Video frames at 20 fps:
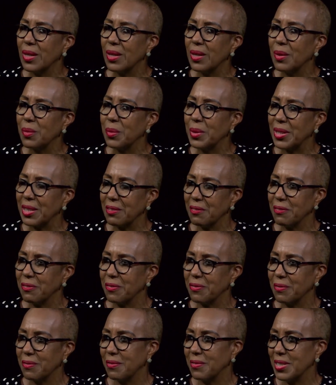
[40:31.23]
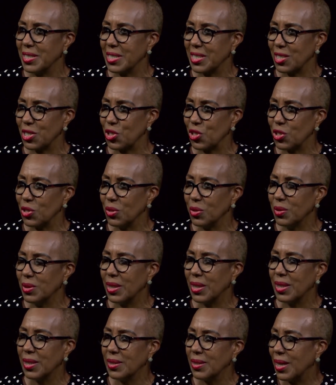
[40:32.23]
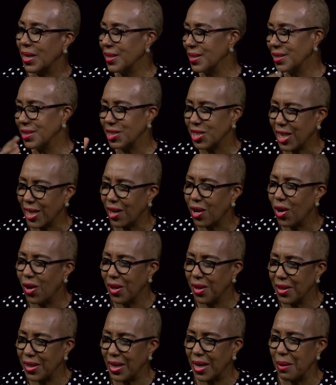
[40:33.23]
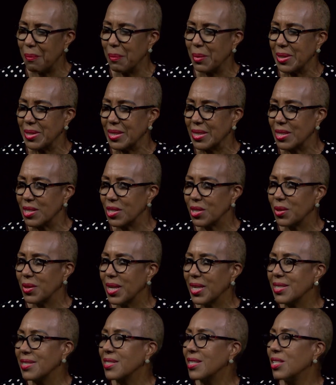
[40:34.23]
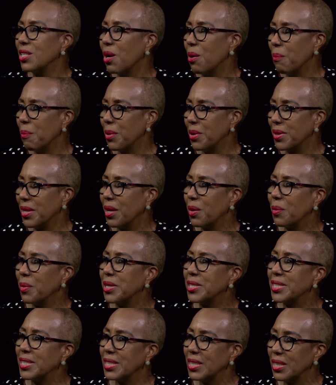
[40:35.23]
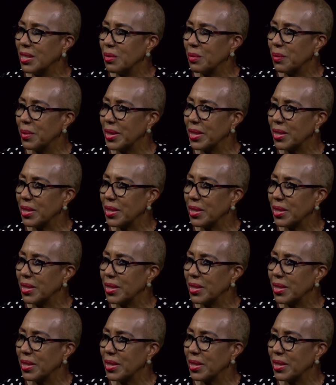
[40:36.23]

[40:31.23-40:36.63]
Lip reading: we give visas to. And I didn't check all the embassies. So that's the number that we're dealing with,